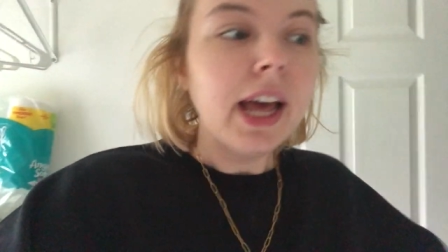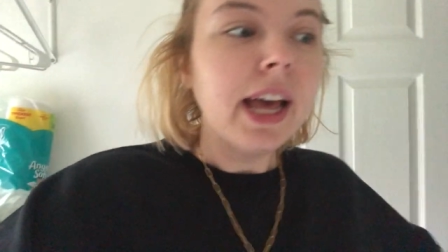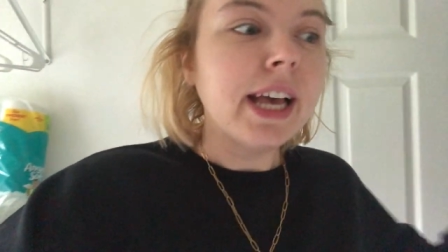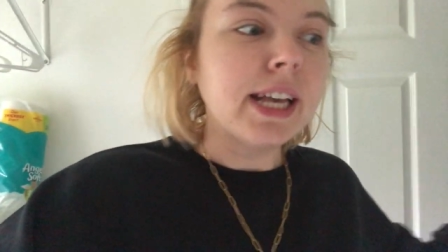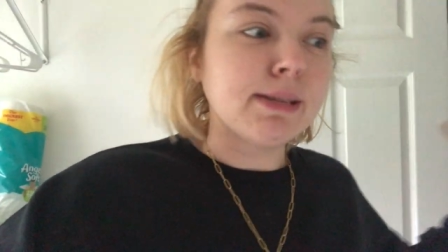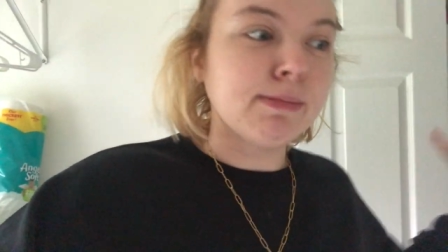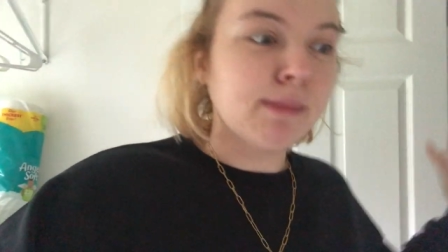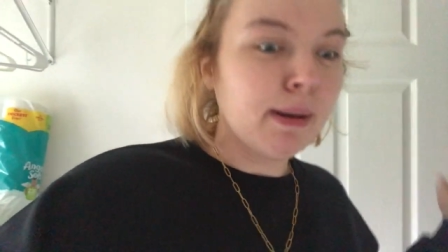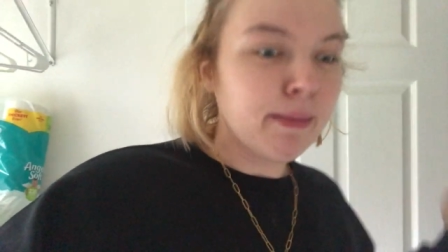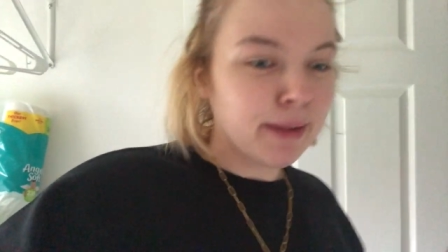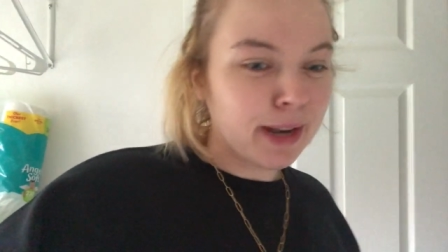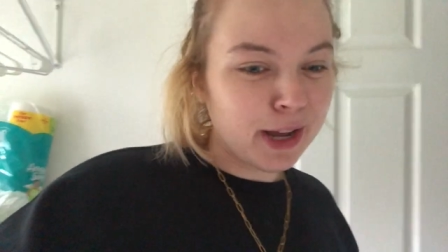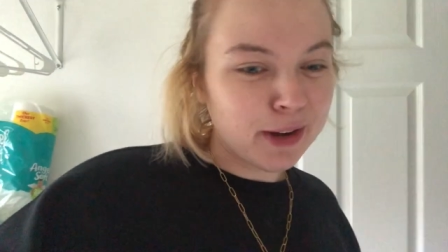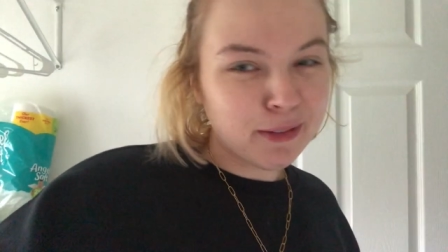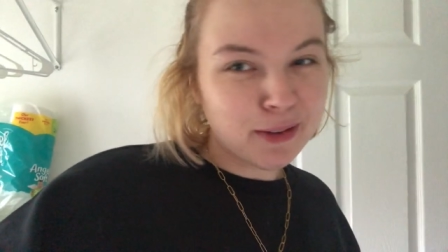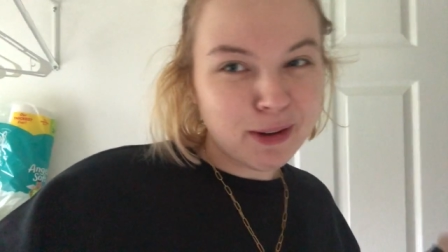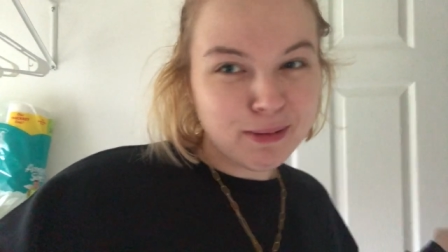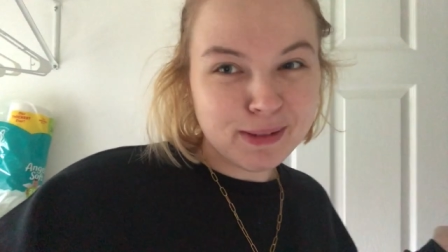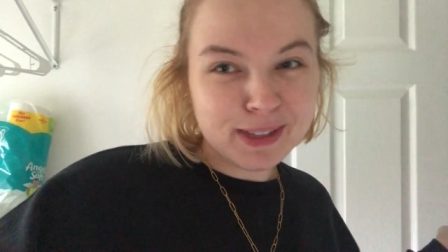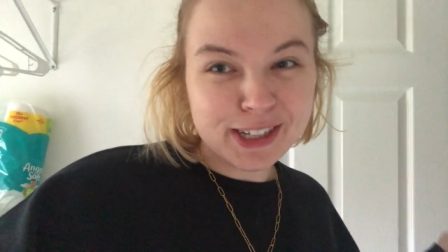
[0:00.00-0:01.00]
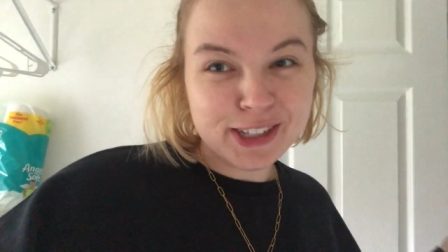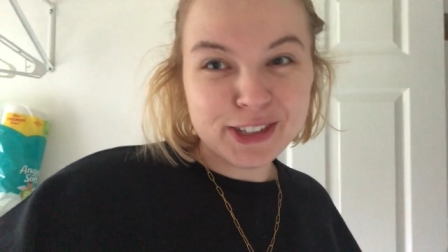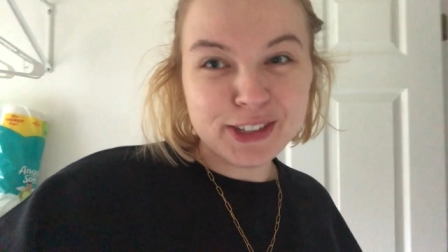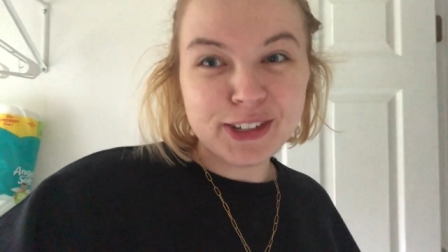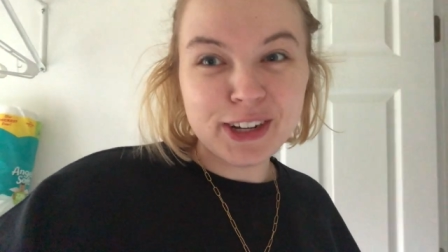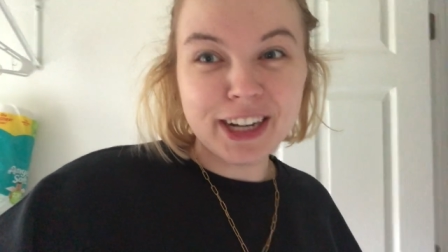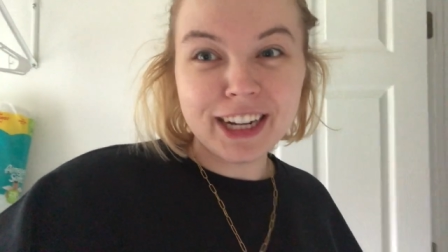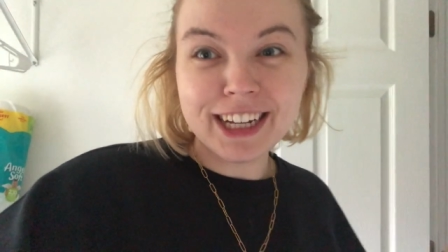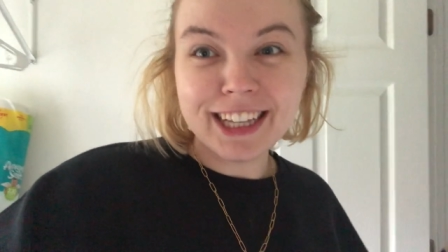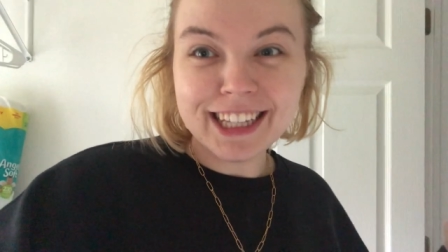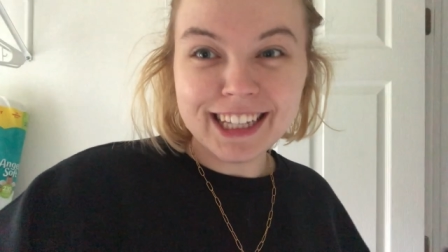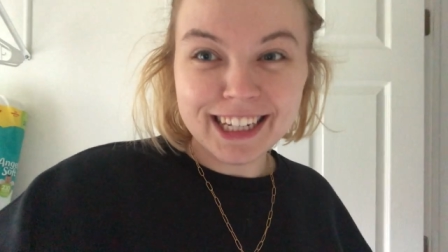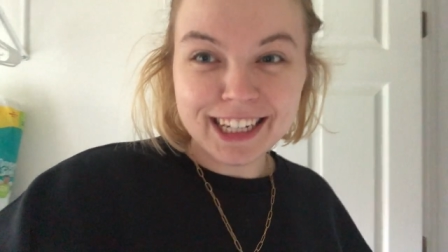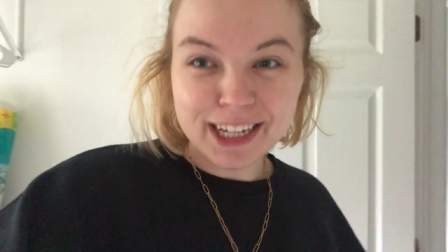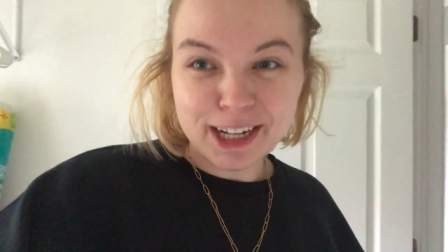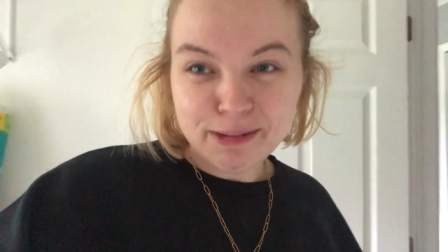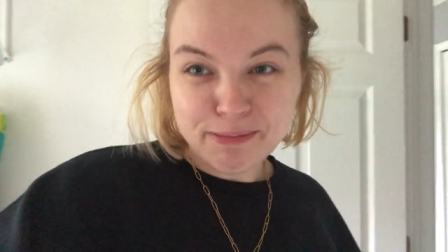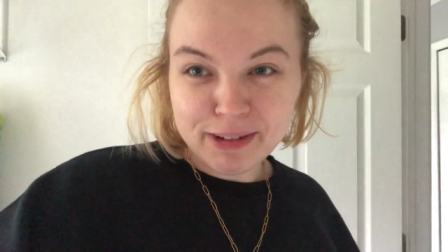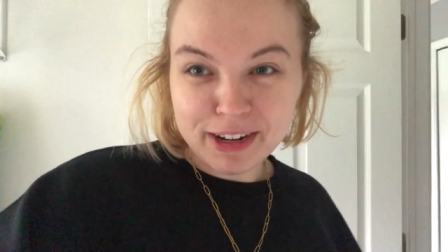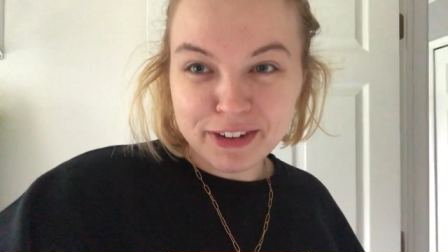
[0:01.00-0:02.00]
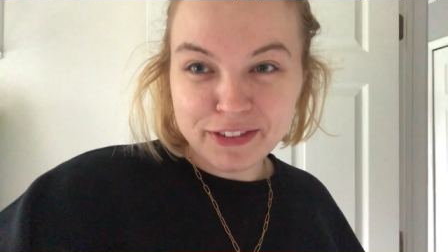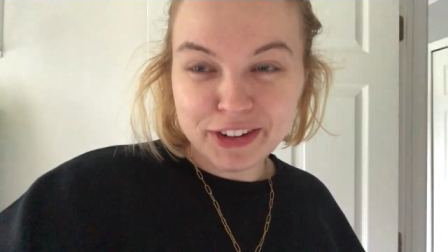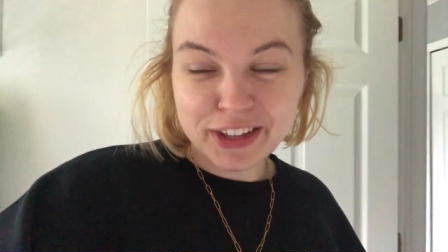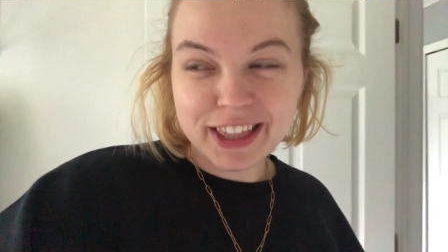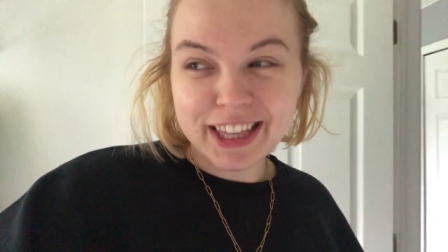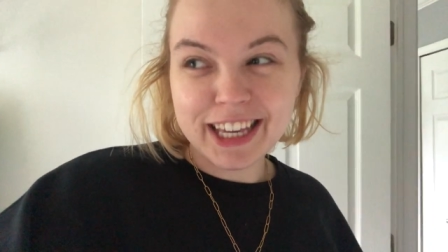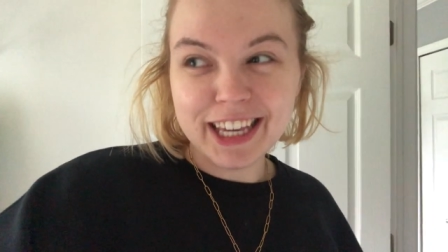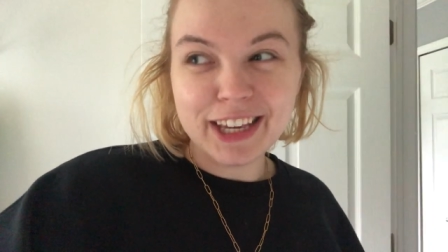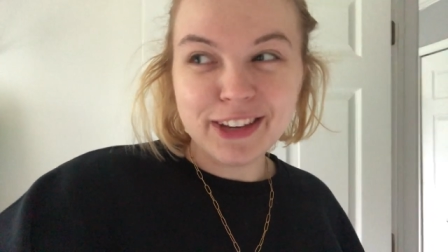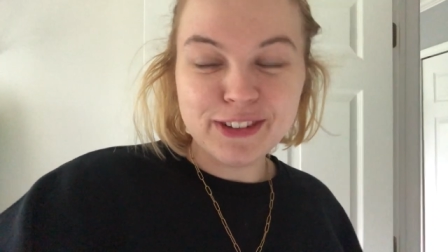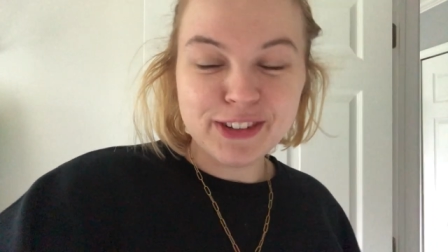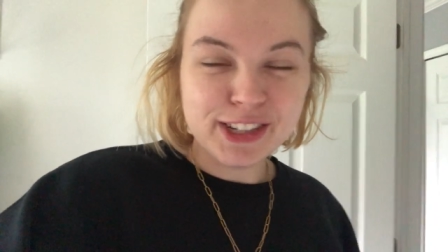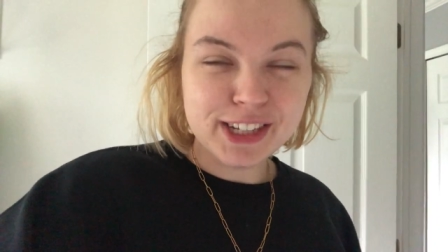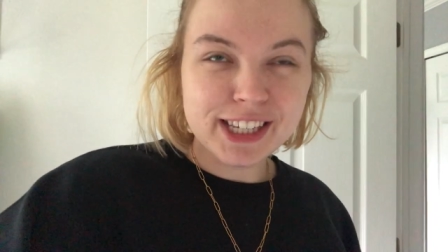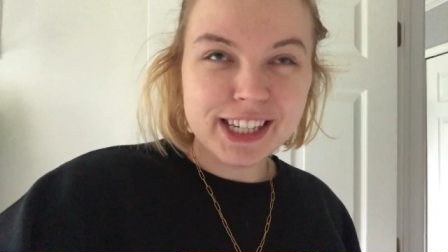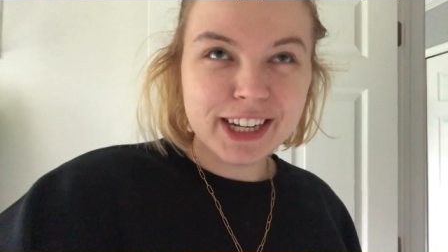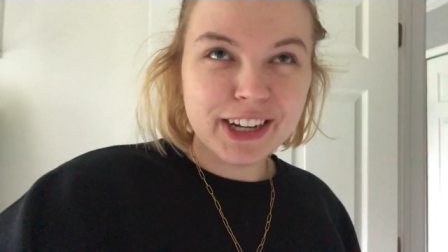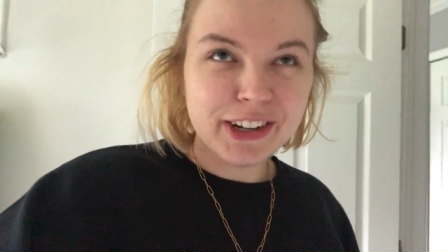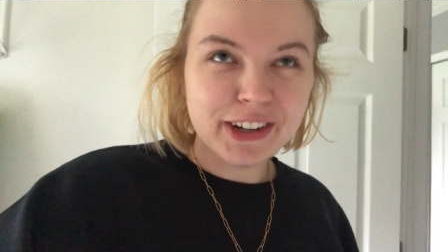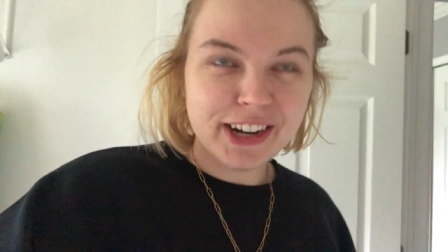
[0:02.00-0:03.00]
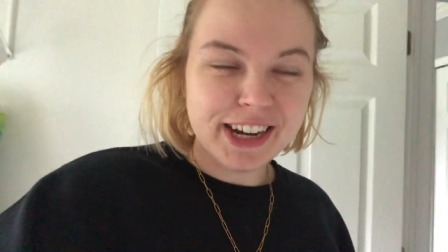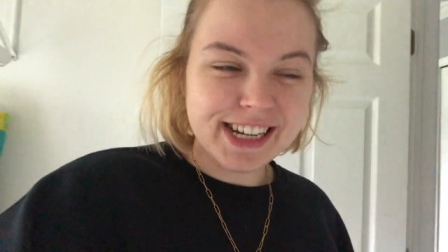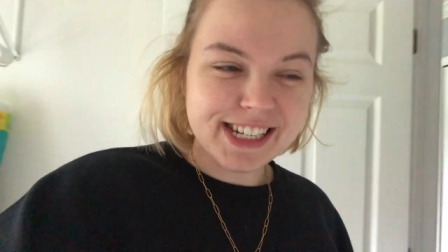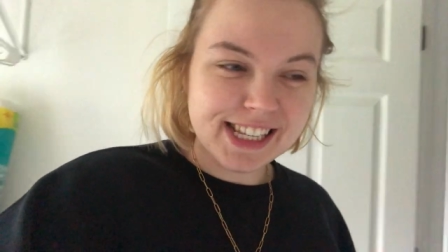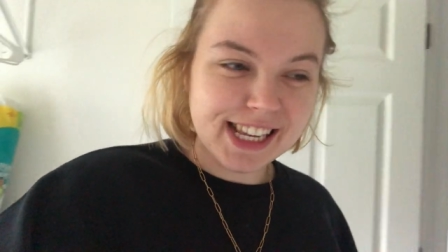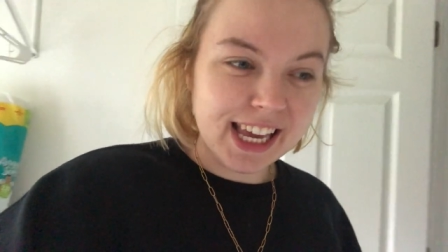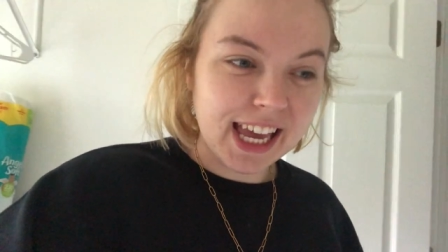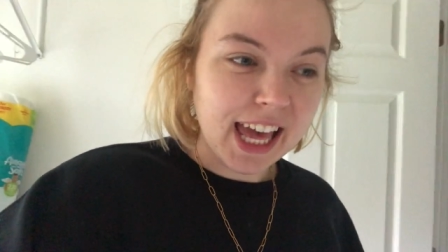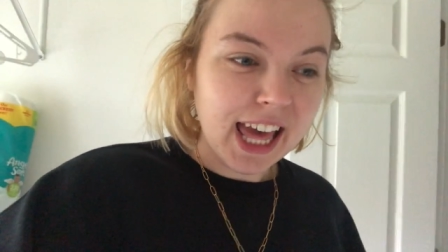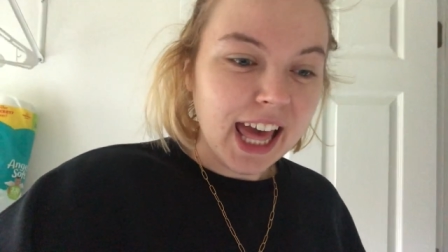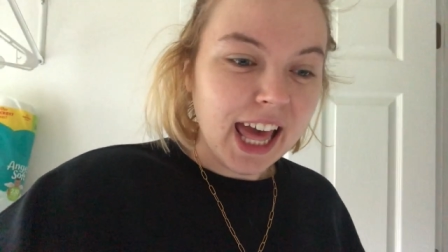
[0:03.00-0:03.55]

His mom and I were upstairs trying to clean it up and everything. It was just like crazy.